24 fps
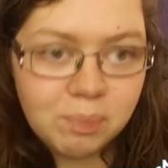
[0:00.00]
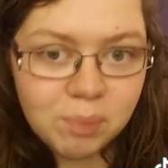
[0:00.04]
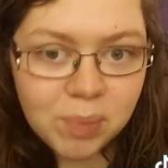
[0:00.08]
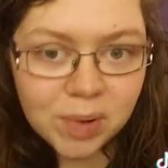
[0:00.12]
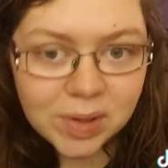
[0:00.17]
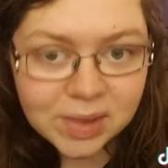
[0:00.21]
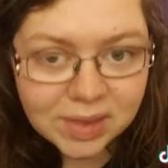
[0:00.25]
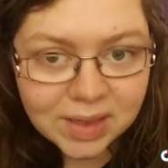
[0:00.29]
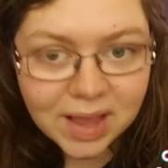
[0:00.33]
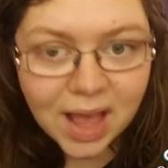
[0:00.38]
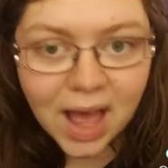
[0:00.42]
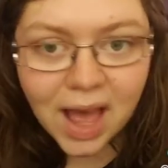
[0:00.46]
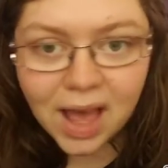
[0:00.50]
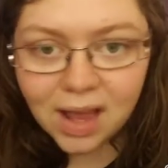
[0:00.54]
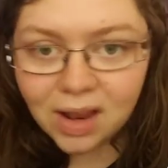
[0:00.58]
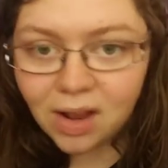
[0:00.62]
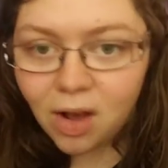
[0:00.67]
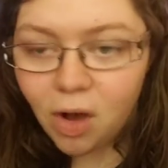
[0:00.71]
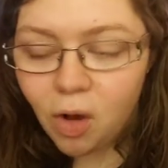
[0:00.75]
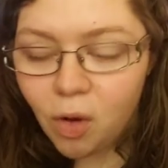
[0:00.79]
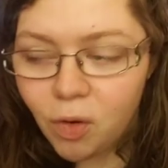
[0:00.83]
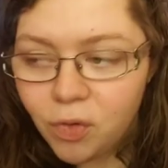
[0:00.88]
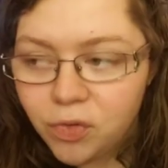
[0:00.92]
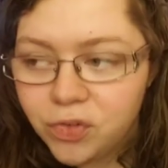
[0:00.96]
But that
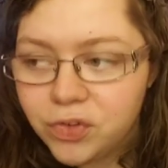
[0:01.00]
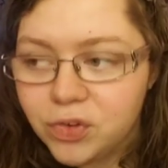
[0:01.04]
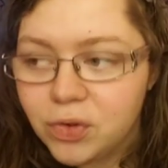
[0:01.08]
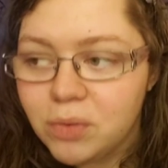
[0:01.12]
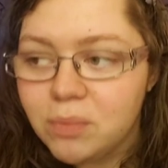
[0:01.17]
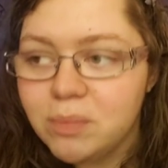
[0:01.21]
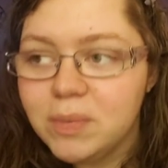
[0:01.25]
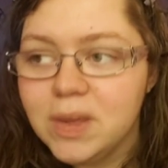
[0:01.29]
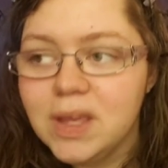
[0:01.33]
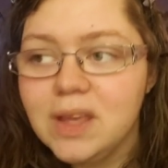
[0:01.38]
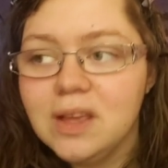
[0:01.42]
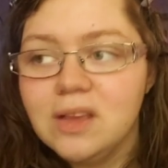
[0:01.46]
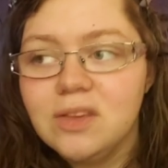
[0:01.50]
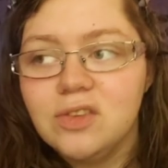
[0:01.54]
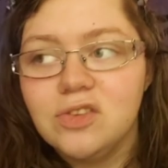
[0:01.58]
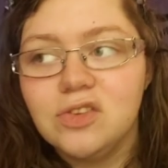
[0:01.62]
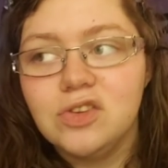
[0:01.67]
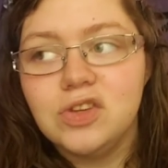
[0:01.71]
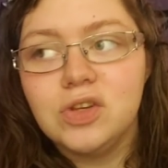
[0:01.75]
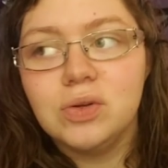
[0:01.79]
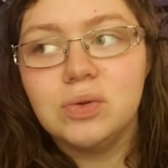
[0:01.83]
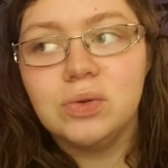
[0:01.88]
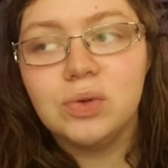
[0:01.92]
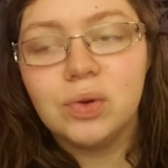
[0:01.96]
also
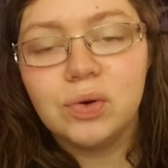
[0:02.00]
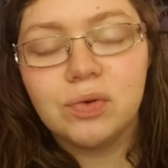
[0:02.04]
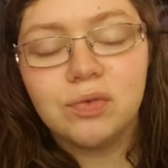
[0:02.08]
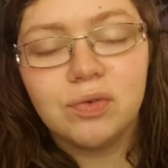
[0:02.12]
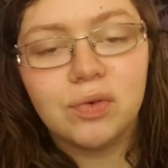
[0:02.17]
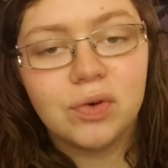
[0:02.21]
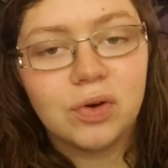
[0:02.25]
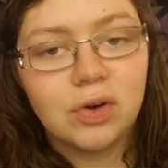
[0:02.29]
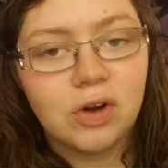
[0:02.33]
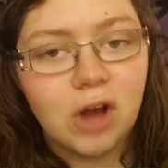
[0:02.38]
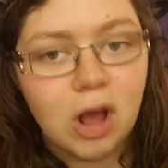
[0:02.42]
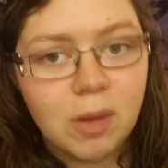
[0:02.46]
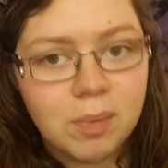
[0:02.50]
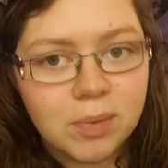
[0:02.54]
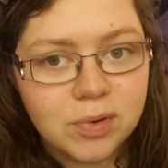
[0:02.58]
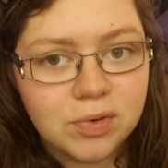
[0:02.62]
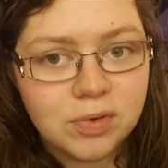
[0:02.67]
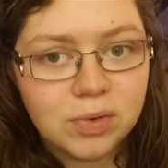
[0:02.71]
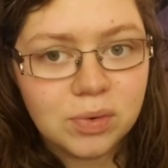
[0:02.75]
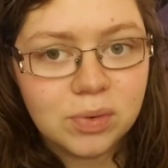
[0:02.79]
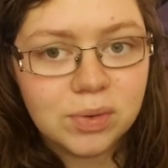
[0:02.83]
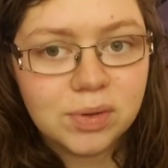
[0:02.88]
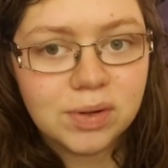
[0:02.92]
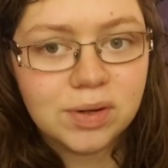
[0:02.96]
means you look for an
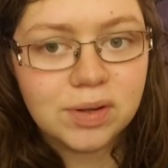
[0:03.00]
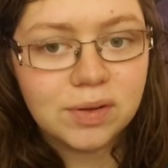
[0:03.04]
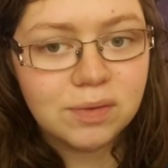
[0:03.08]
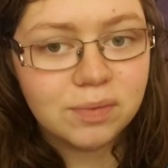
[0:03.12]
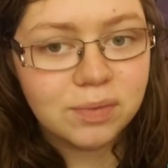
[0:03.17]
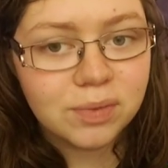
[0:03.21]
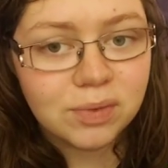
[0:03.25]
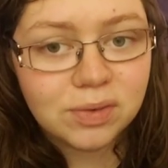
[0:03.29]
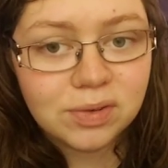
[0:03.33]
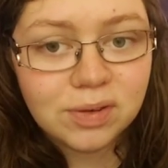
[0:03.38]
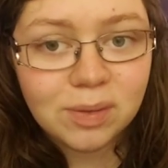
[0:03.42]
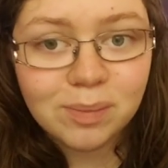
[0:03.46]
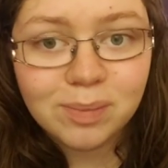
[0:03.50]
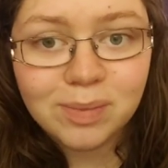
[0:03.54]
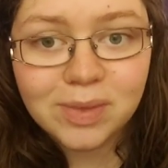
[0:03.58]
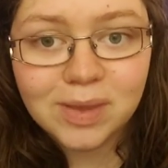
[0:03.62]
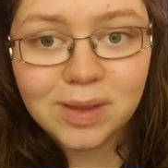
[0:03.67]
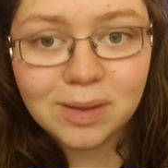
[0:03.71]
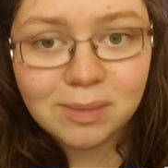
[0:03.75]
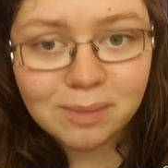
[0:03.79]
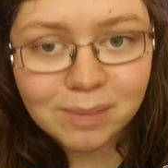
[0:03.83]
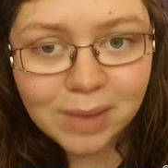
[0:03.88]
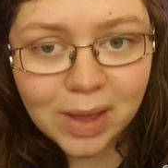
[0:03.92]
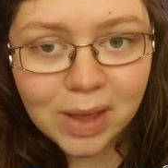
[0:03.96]
opportunity for
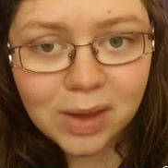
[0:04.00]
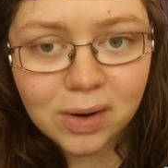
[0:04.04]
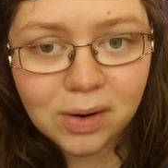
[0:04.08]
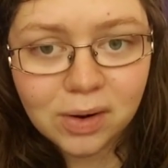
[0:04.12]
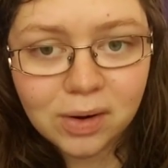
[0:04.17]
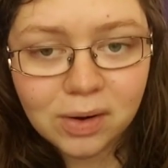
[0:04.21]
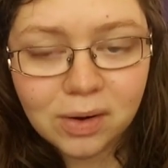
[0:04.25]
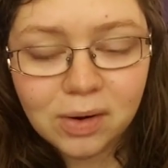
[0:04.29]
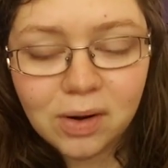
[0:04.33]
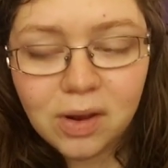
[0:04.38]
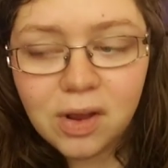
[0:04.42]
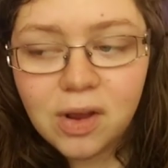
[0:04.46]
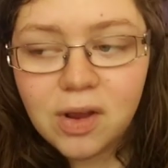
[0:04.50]
something better,